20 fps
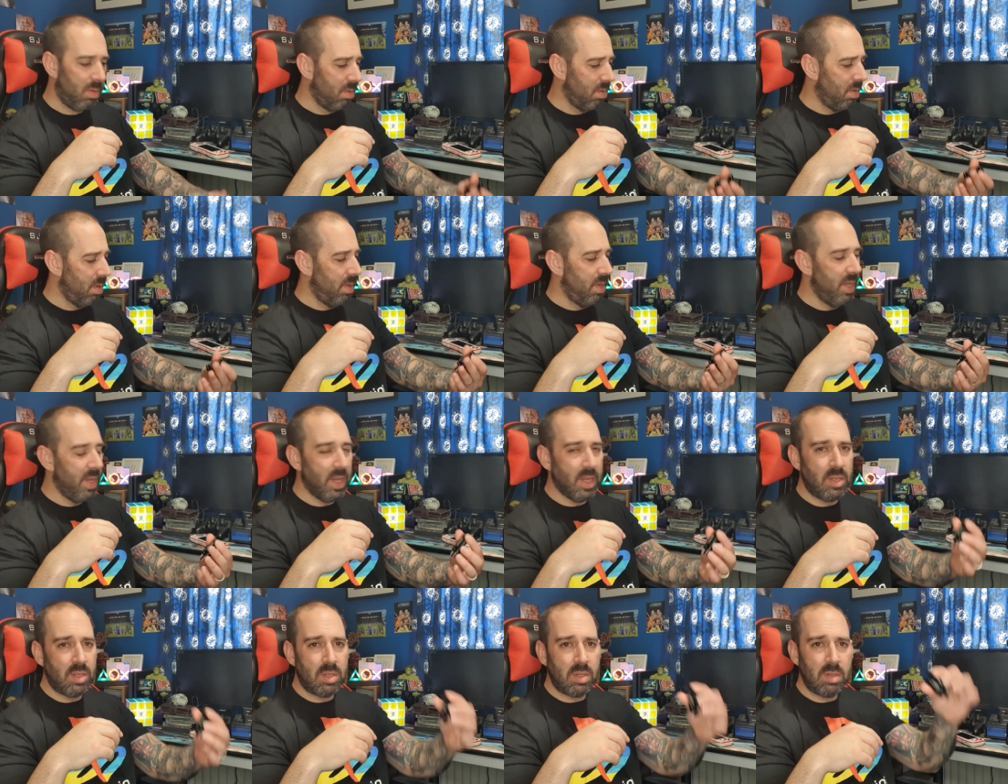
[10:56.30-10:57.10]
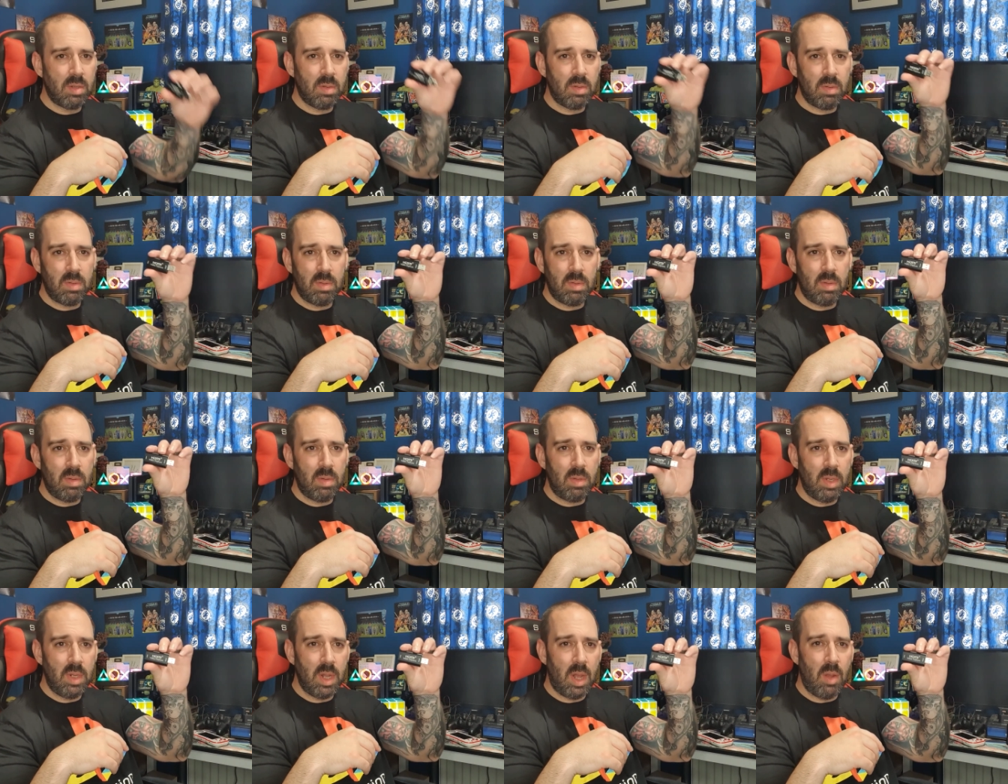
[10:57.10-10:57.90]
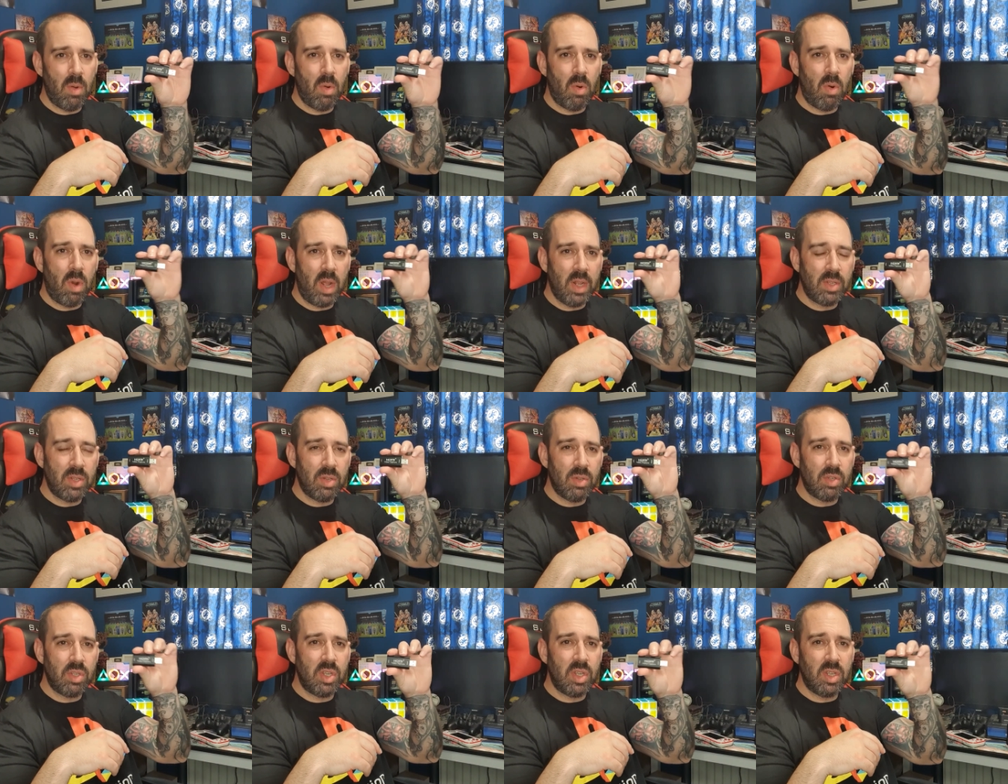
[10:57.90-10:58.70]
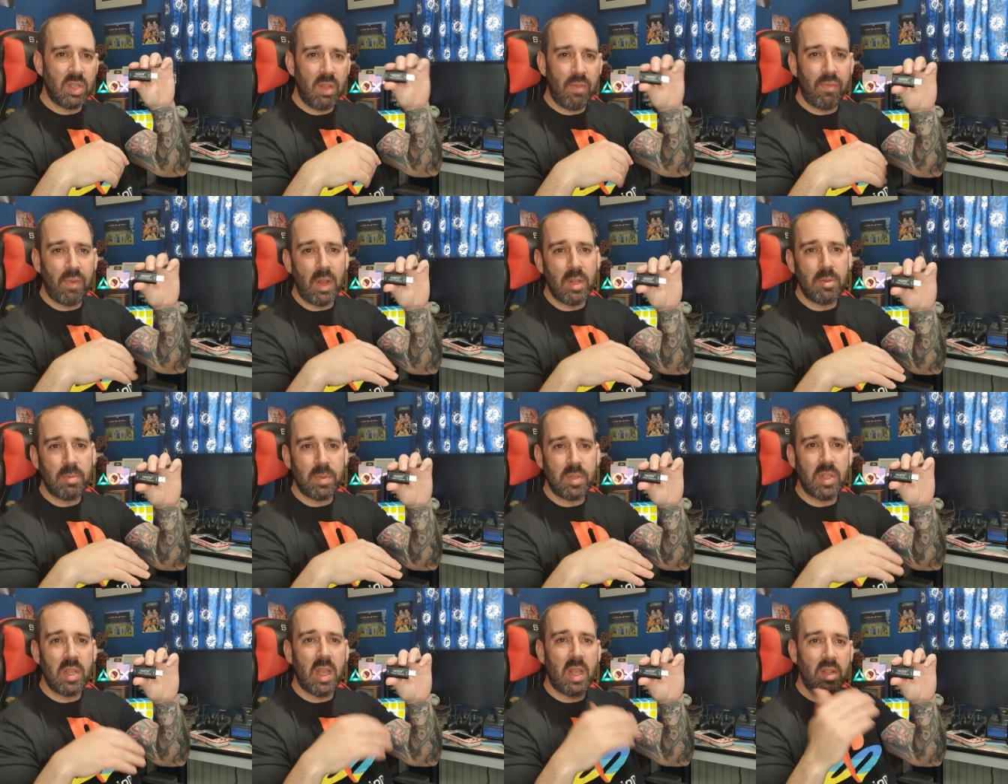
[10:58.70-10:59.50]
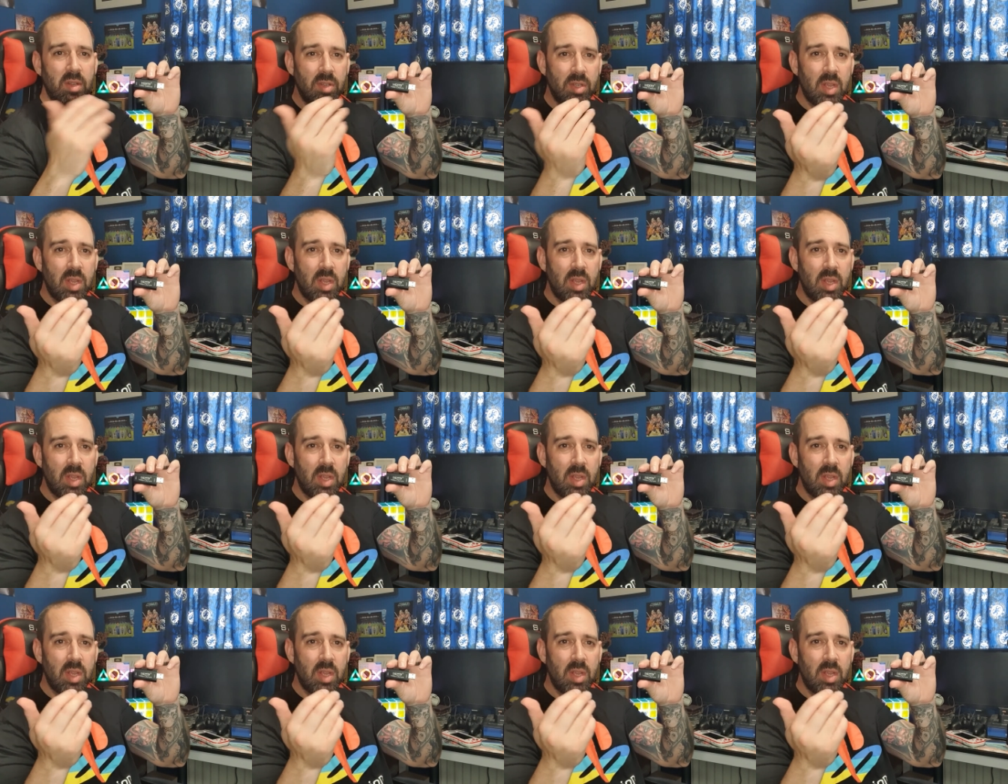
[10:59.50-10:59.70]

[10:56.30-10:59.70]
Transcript: And this, you know, all right, it's not 60 frames per second,